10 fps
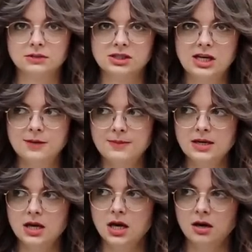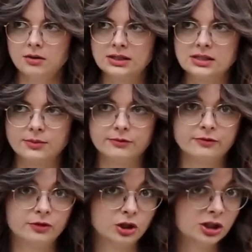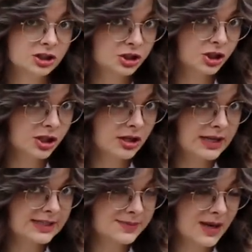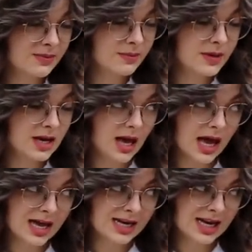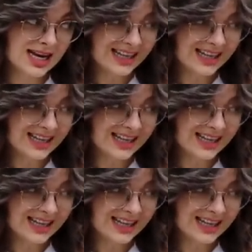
sneak peek here at some furniture that's maybe being added.